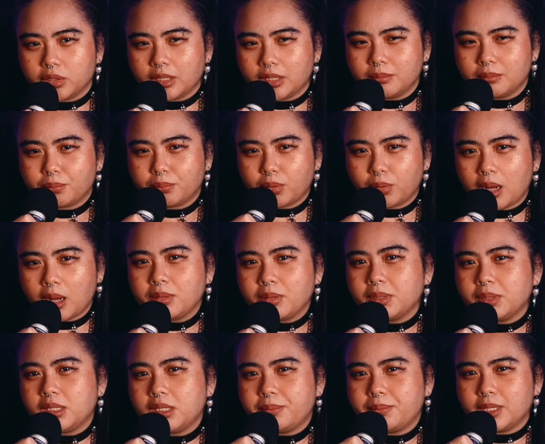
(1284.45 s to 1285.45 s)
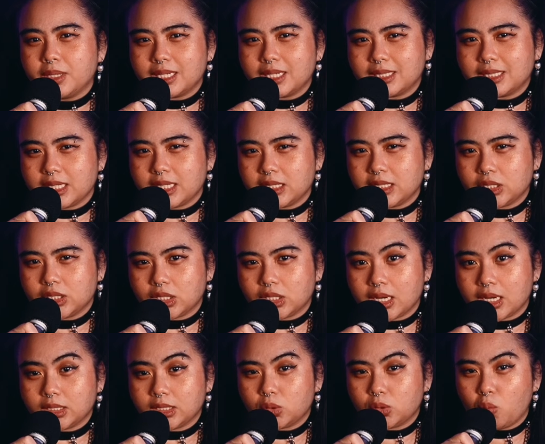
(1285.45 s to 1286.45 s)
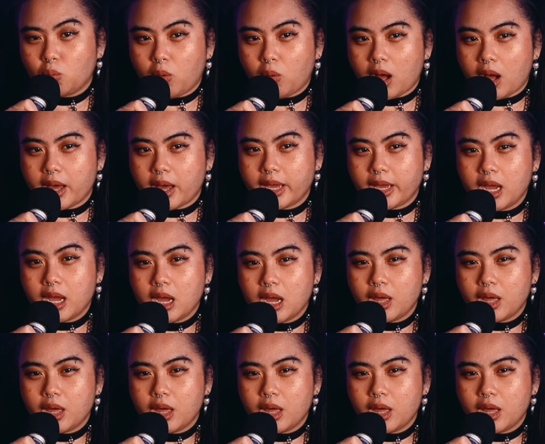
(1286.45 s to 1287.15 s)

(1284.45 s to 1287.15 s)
and probably the biggest answer as to why